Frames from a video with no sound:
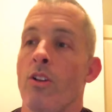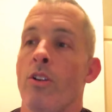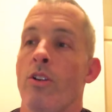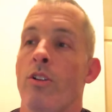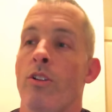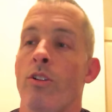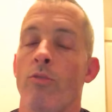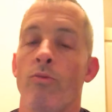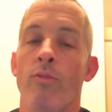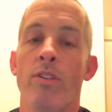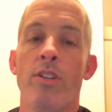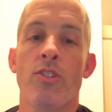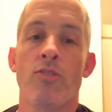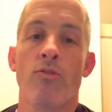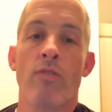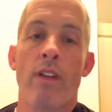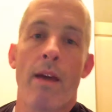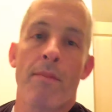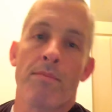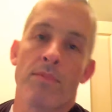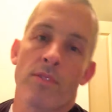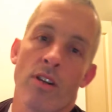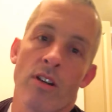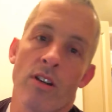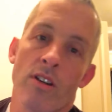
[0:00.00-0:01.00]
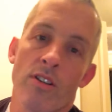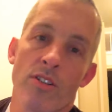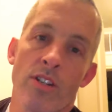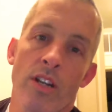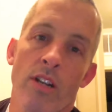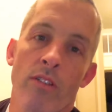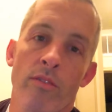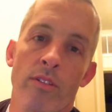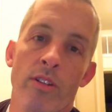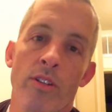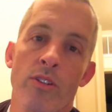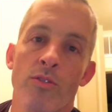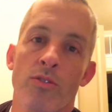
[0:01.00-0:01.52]
Your wrist wraps are
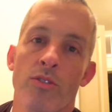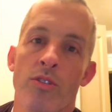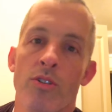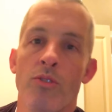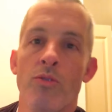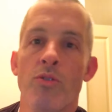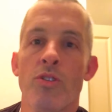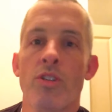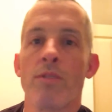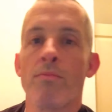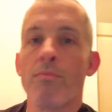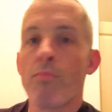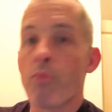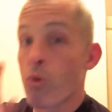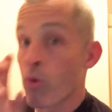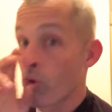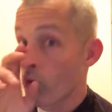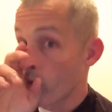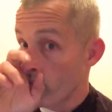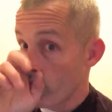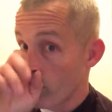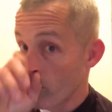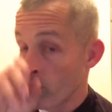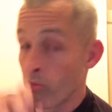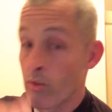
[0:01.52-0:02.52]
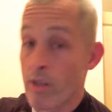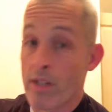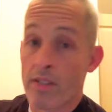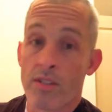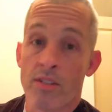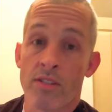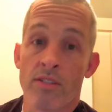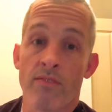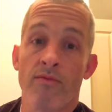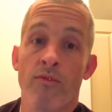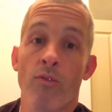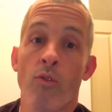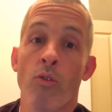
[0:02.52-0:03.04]
generally used to support your
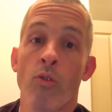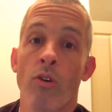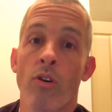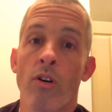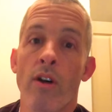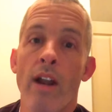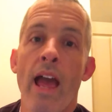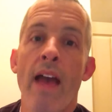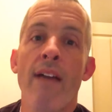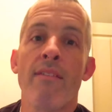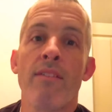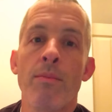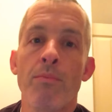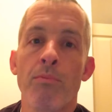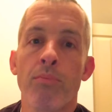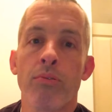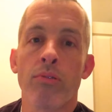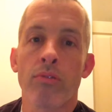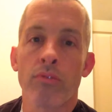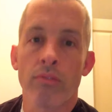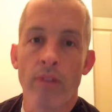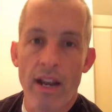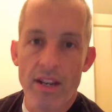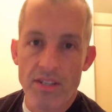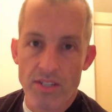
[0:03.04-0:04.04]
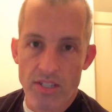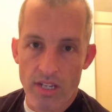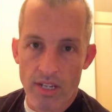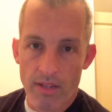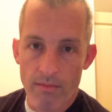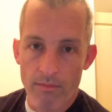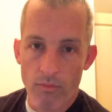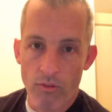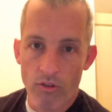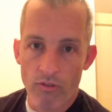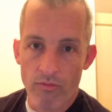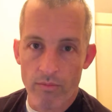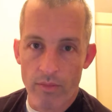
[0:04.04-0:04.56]
wrists for heavy pressing
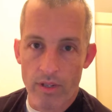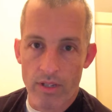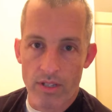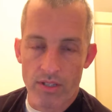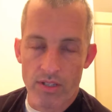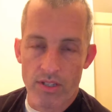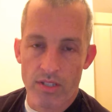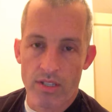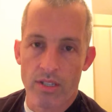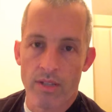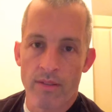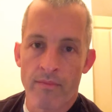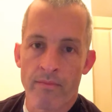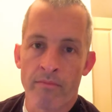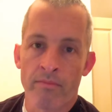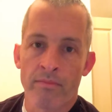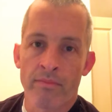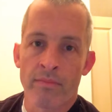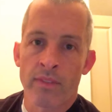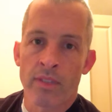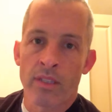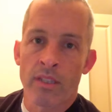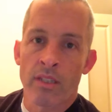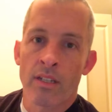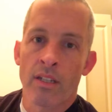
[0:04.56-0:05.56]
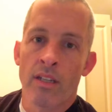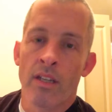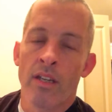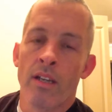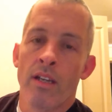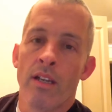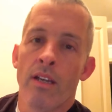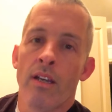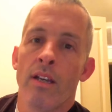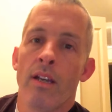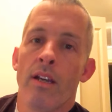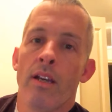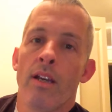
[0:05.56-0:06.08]
movements.
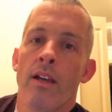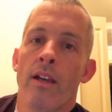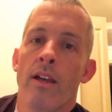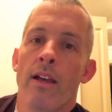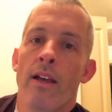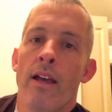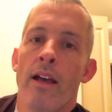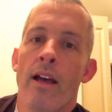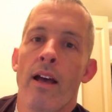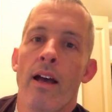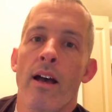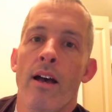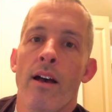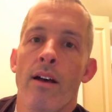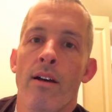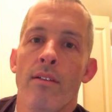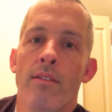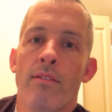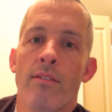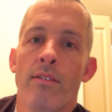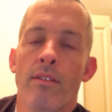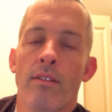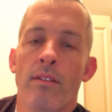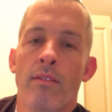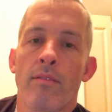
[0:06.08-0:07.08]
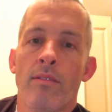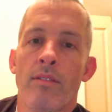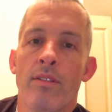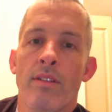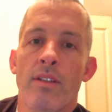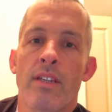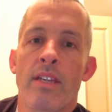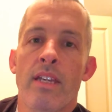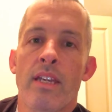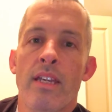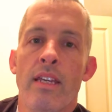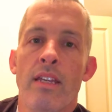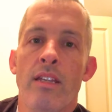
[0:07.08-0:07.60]
The
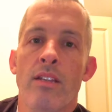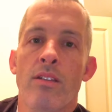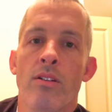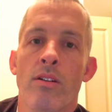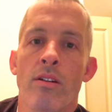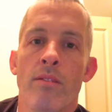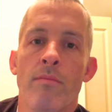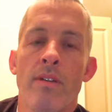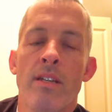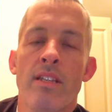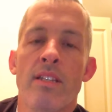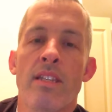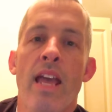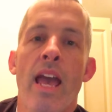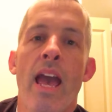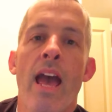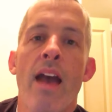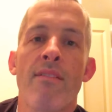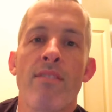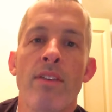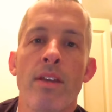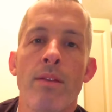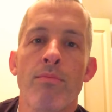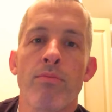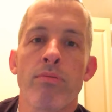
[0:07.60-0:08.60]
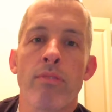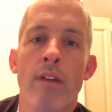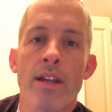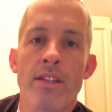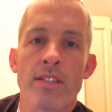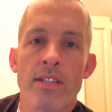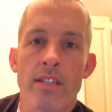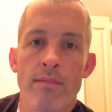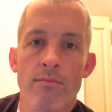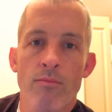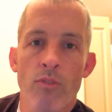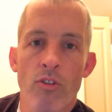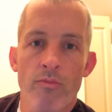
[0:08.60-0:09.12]
key term is heavy
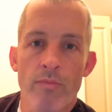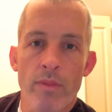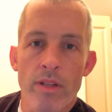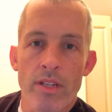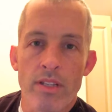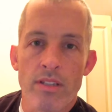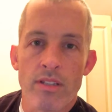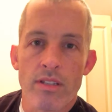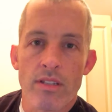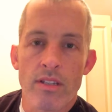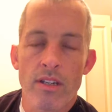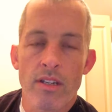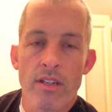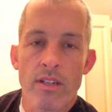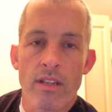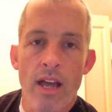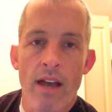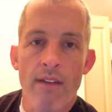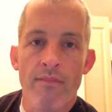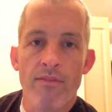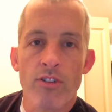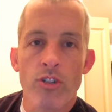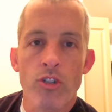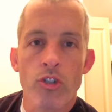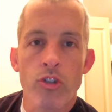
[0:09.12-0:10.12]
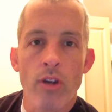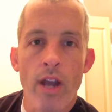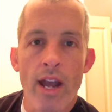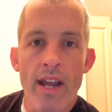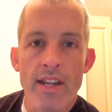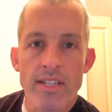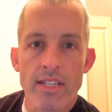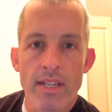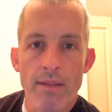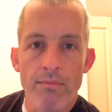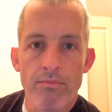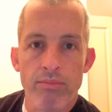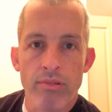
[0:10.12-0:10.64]
pressing movements, not for
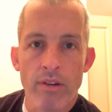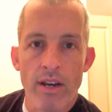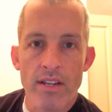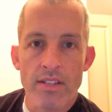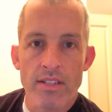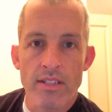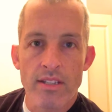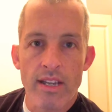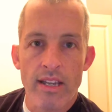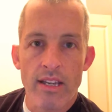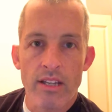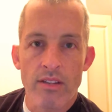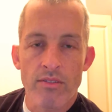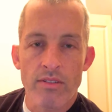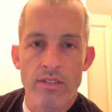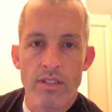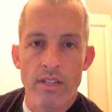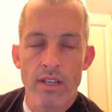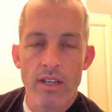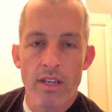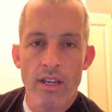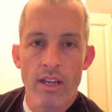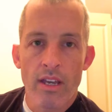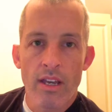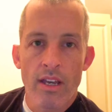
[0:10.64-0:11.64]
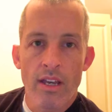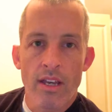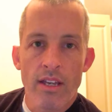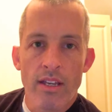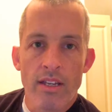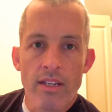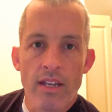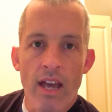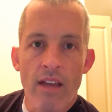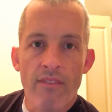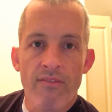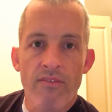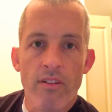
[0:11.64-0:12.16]
tricep press downs,
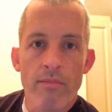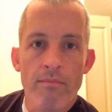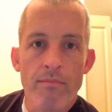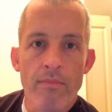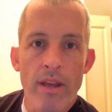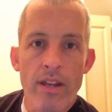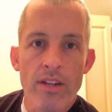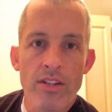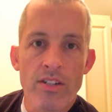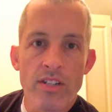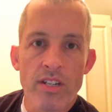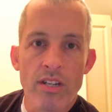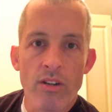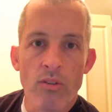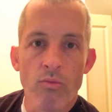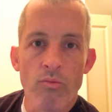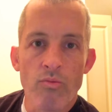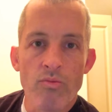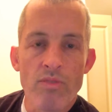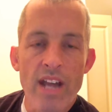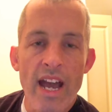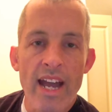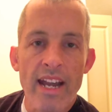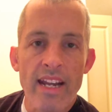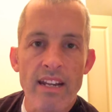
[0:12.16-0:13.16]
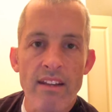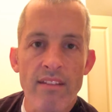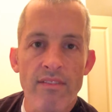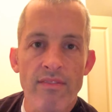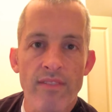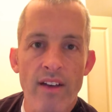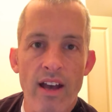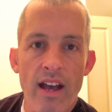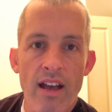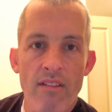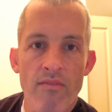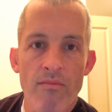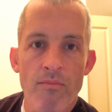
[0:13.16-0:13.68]
not for benching
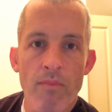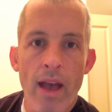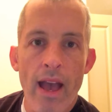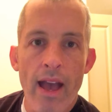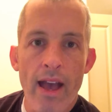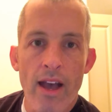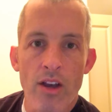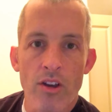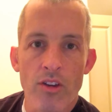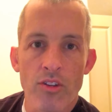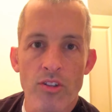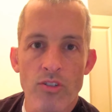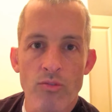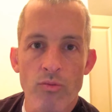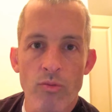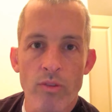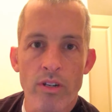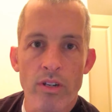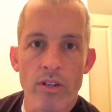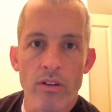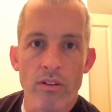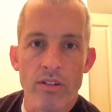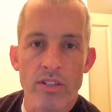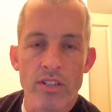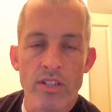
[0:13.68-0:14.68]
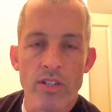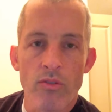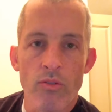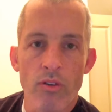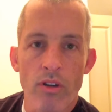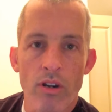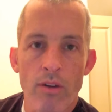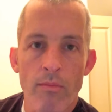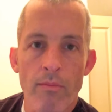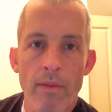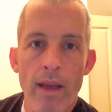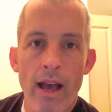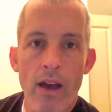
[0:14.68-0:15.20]
95 pounds when you're a
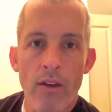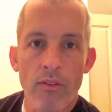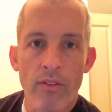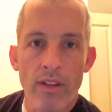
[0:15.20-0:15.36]
200-pound